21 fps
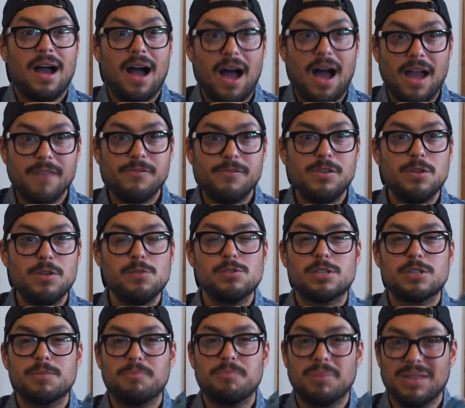I've
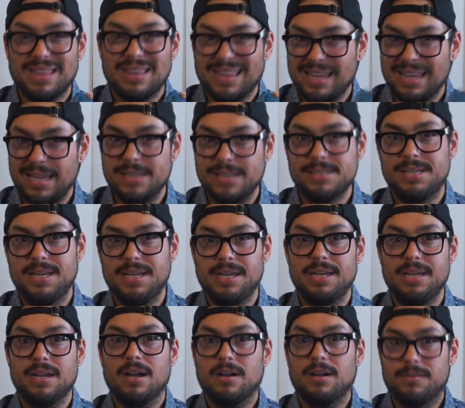used
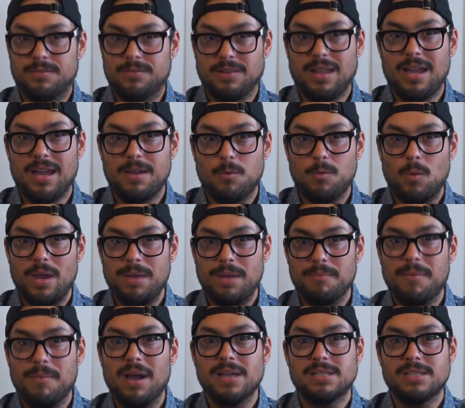plenty of lightweight
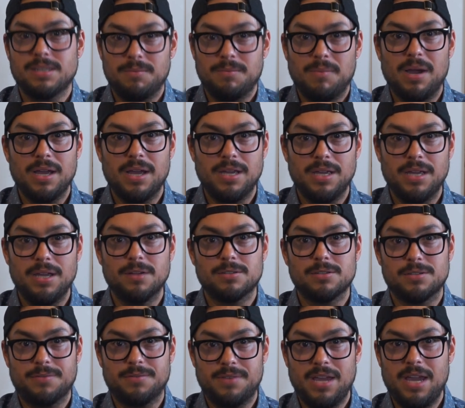mice in my
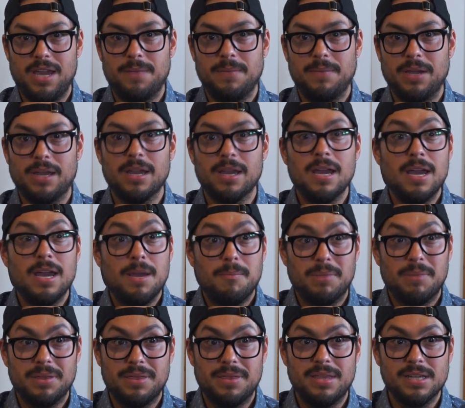years of gaming,
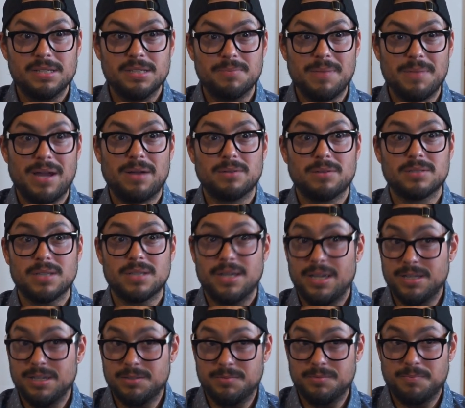but this mouse
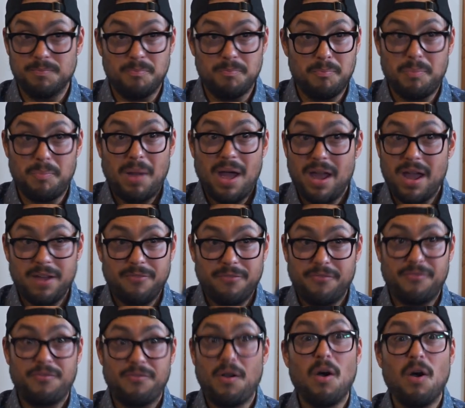is by
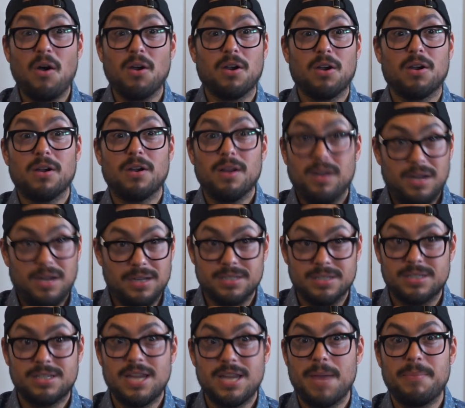far a
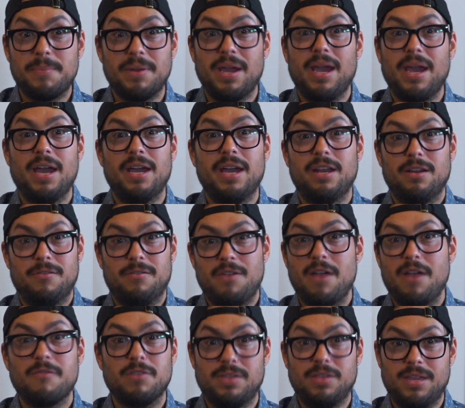step ahead of
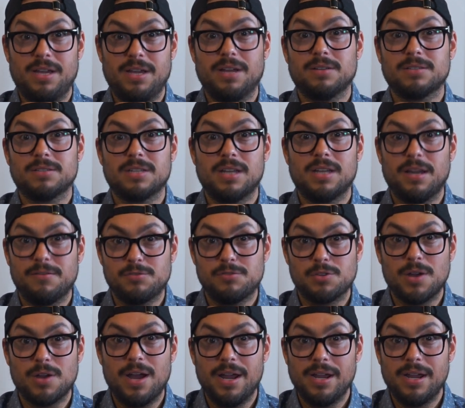everything else that I've
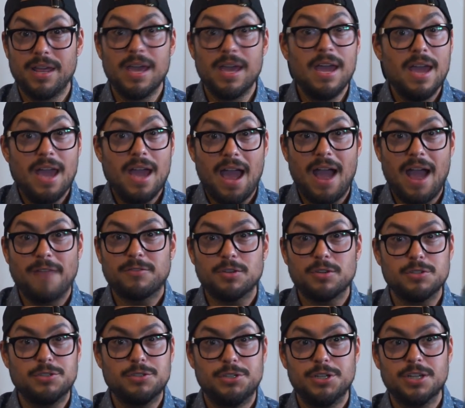tried.
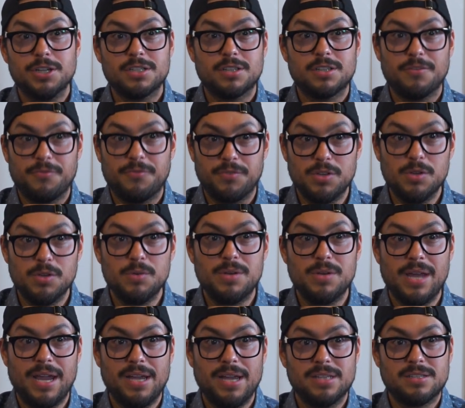After just a few
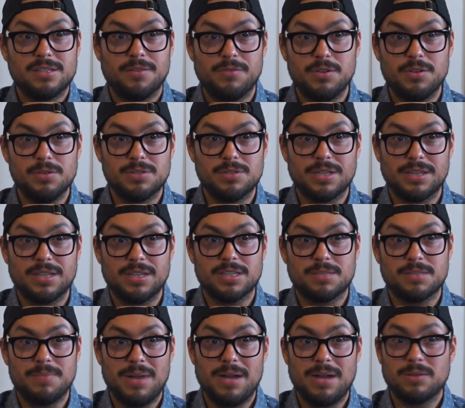days of using
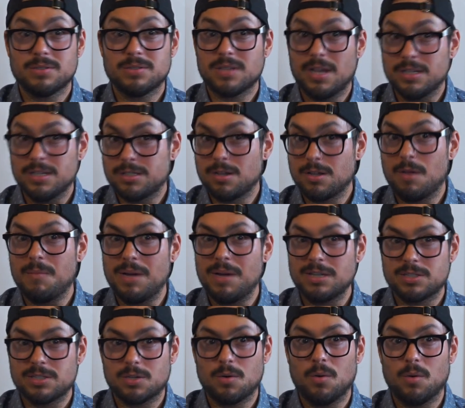this mouse, I saw my
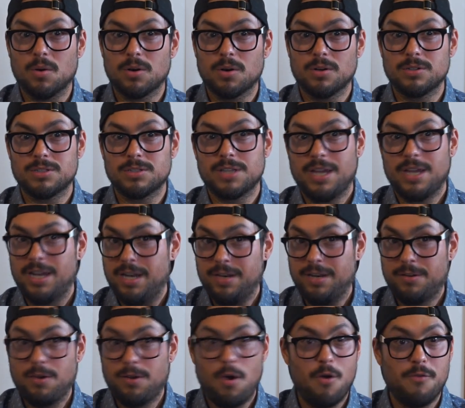scores in
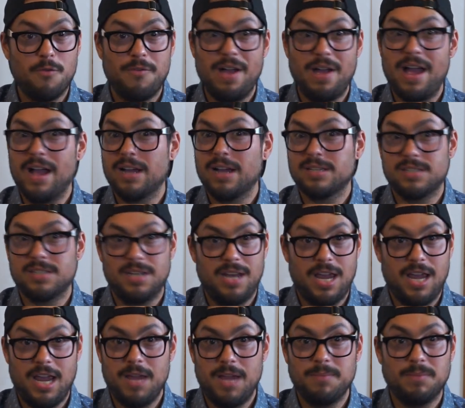KovaaK's and
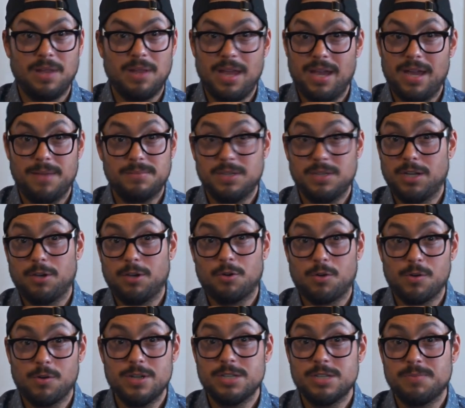AIM Labs
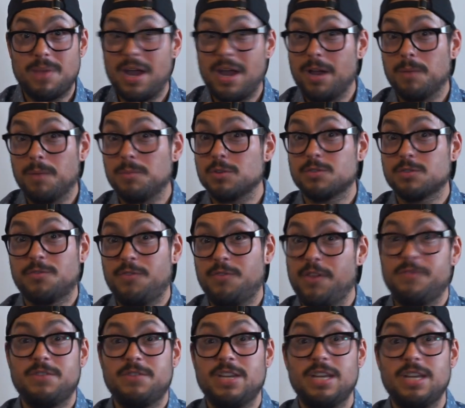increase by almost
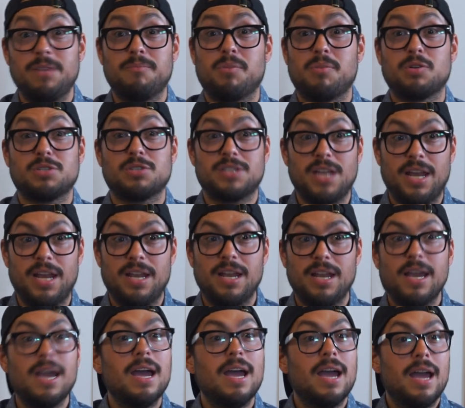15%.
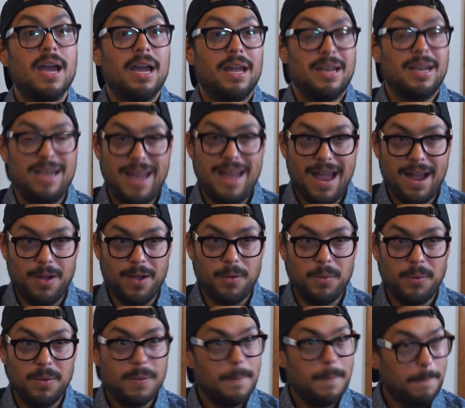
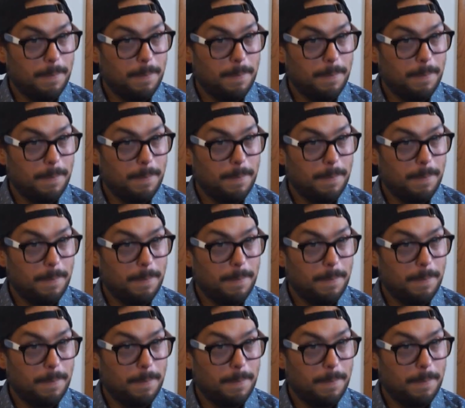Now,